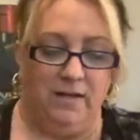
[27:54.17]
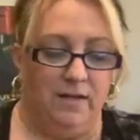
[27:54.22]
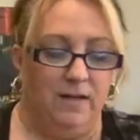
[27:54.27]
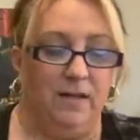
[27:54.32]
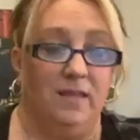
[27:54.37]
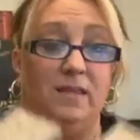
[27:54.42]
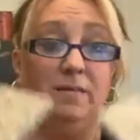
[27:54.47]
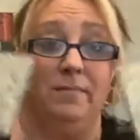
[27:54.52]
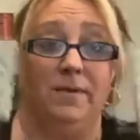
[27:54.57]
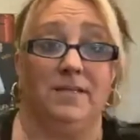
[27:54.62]

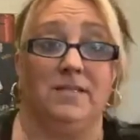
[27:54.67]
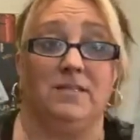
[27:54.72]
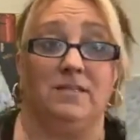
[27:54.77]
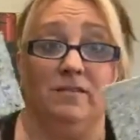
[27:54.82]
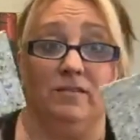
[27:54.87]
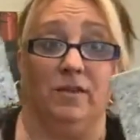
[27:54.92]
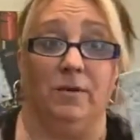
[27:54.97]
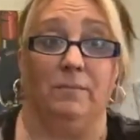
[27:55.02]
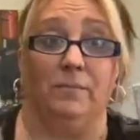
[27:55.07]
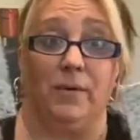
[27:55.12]
in the midst
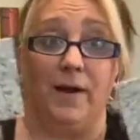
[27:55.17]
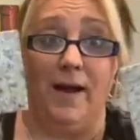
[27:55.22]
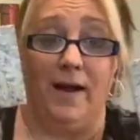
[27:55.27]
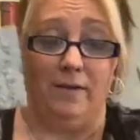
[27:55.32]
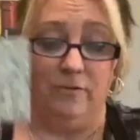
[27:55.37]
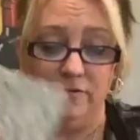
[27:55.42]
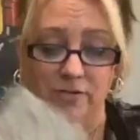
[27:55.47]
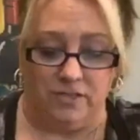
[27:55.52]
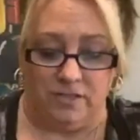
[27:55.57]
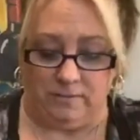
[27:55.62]
of the
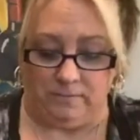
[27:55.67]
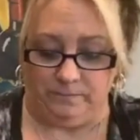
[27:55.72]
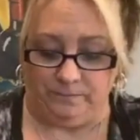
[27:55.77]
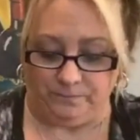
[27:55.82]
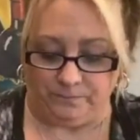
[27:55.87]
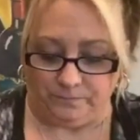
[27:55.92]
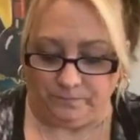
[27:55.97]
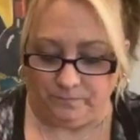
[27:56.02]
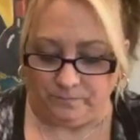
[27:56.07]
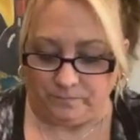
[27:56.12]
browns.
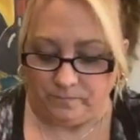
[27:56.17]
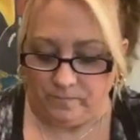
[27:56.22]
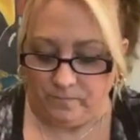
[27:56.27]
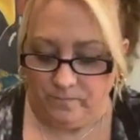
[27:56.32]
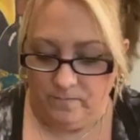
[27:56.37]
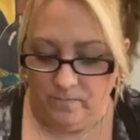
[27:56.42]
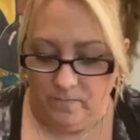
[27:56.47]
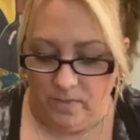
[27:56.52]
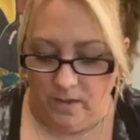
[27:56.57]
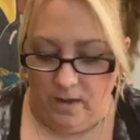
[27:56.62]

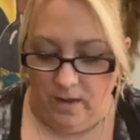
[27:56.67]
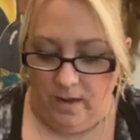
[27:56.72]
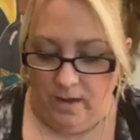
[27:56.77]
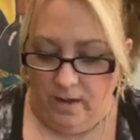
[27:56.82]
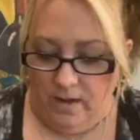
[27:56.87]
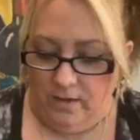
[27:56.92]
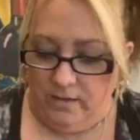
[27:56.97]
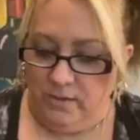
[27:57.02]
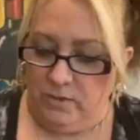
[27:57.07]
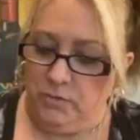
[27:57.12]

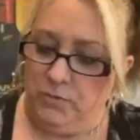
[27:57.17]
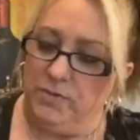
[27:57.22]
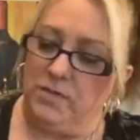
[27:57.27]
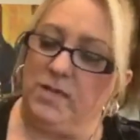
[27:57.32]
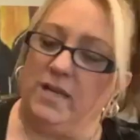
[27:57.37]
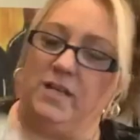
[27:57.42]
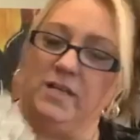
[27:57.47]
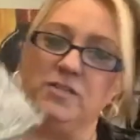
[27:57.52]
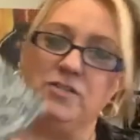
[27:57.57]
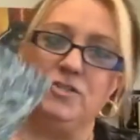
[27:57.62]
This one's
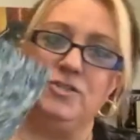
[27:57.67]
like a